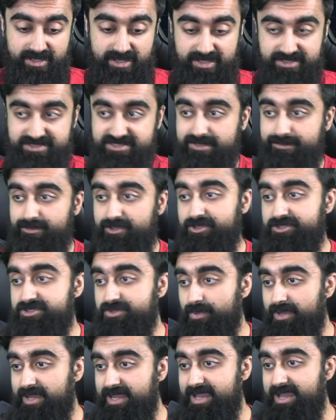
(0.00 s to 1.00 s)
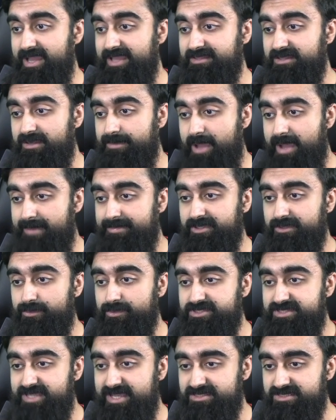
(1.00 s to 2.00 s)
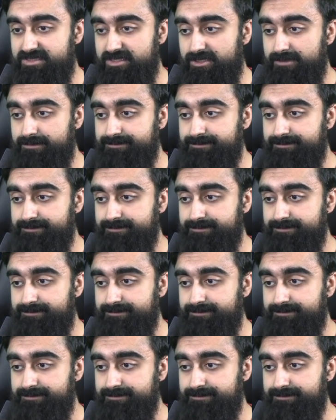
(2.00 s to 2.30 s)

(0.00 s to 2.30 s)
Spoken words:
similar to what ended up happening with Tesla,